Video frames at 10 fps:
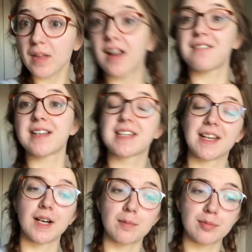I've had to get
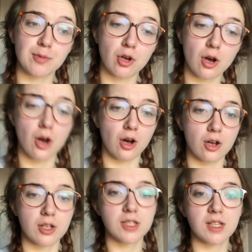up
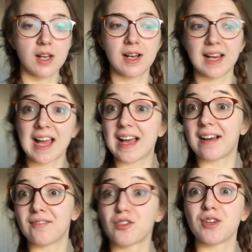because I
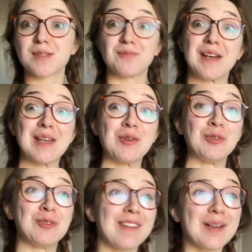have got some really
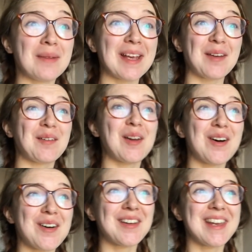cool filming going
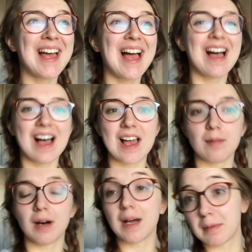on.
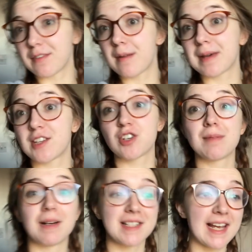Um, I'm an event manager
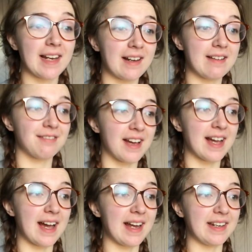in my day life
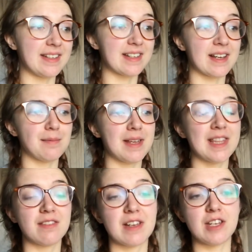and um,
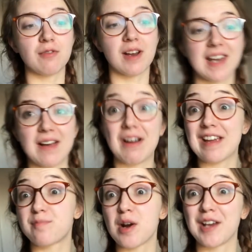in the venue right now I
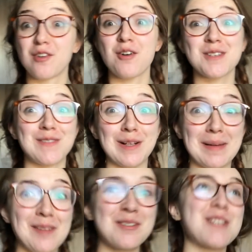have Brian Cox
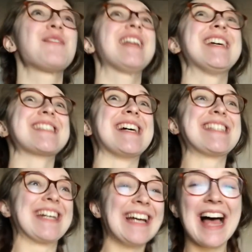filming which is really
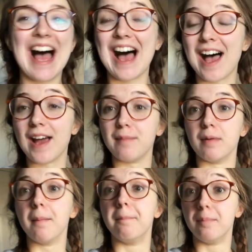exciting
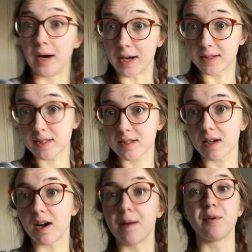um,
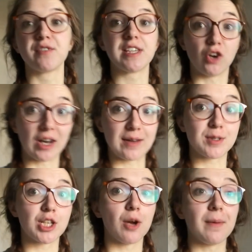but I'm obviously not allowed
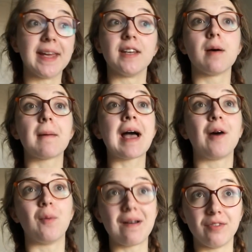to go in.
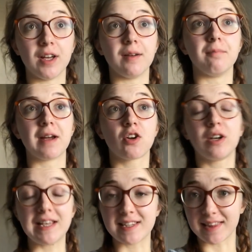However my
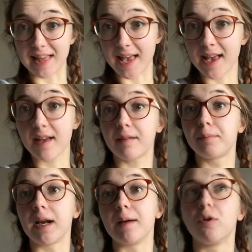colleagues are there
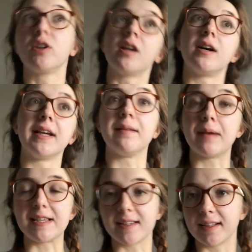but I'm online
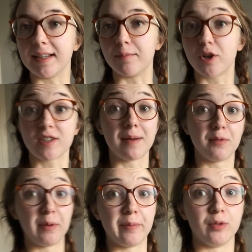basically because I'm
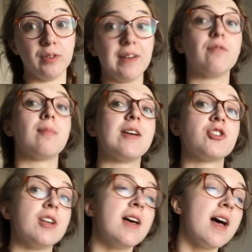the one with all the
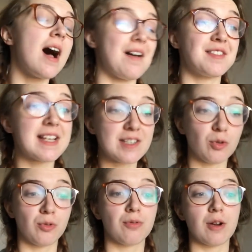information. I've sent it
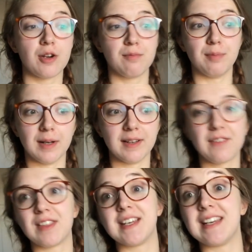all through but
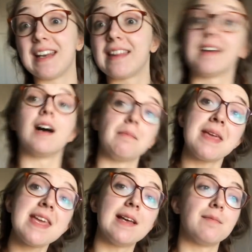if they need anything I'm
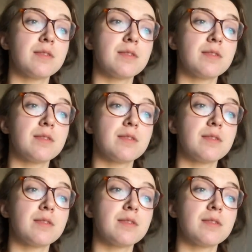here.